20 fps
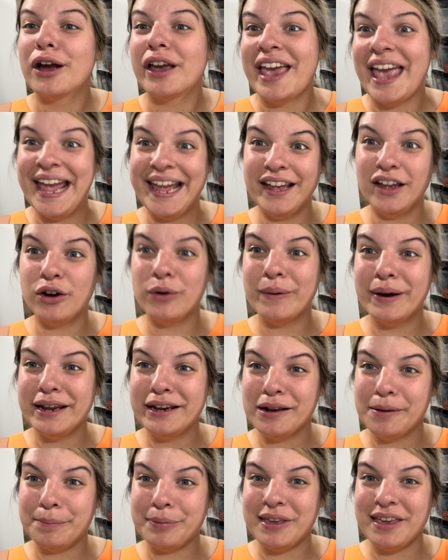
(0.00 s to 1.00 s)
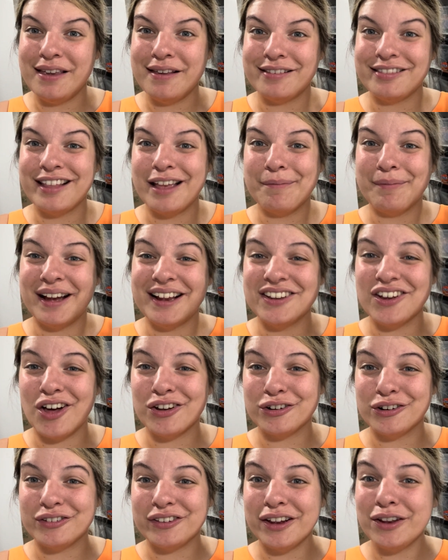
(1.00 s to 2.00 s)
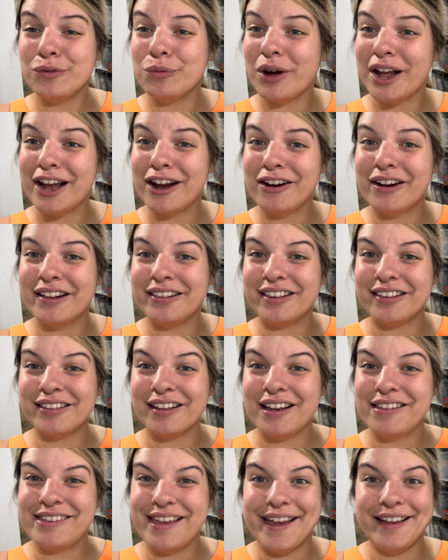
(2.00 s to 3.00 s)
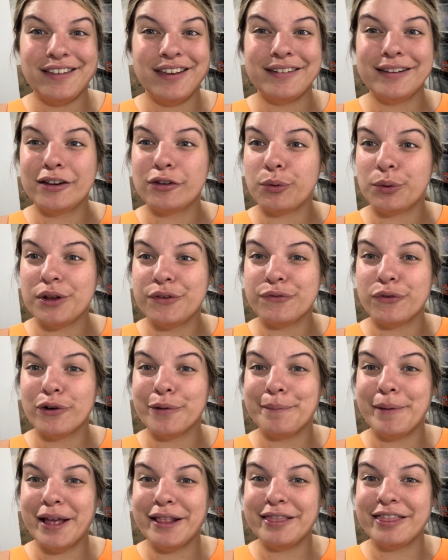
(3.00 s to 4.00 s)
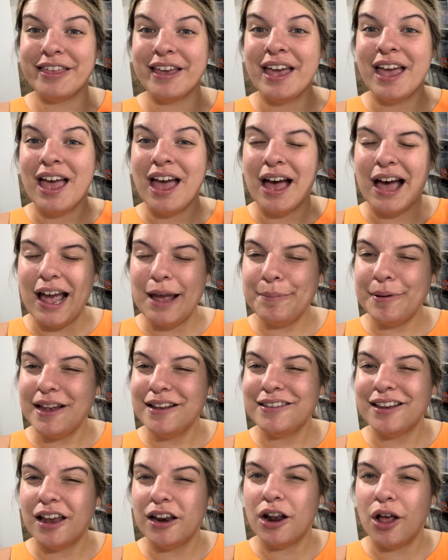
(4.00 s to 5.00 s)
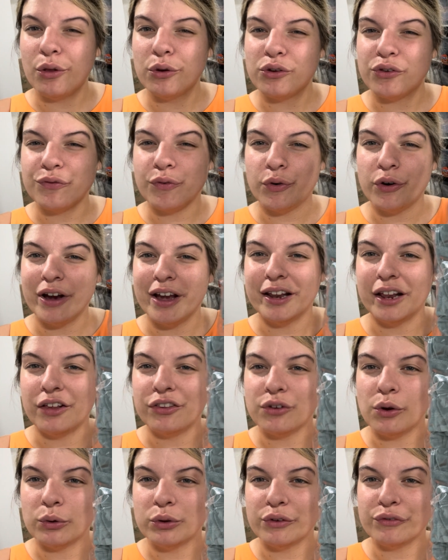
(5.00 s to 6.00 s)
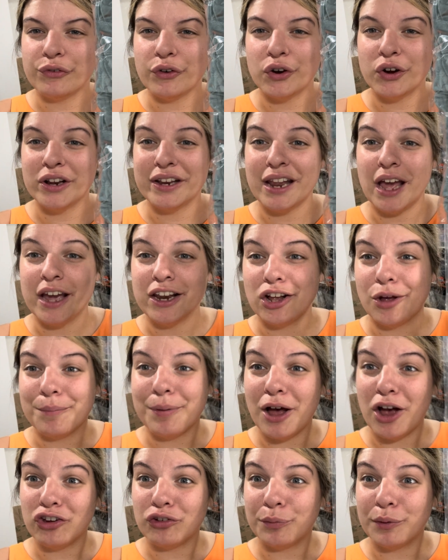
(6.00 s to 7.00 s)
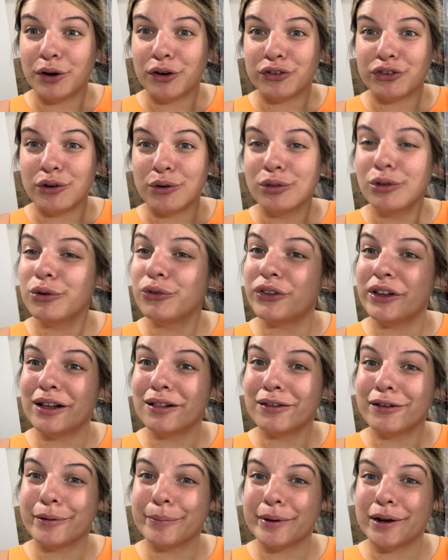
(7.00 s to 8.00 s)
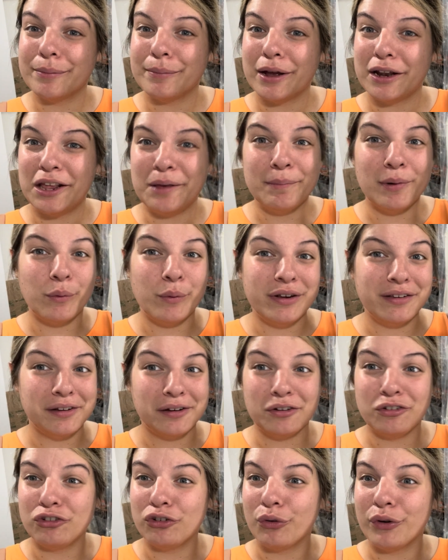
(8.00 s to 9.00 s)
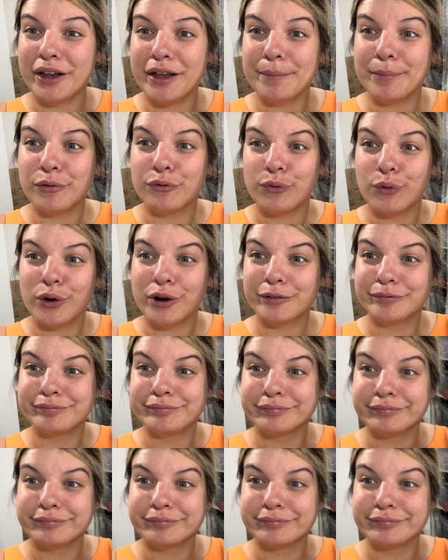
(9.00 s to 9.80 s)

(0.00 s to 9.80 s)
Kate Quinn piece that my daughter did wear. It's a size 18 to 24 month. I paid $10 for it, and I sold it for $9 on Poshmark, so losing a little bit of money, but we did enjoy it before.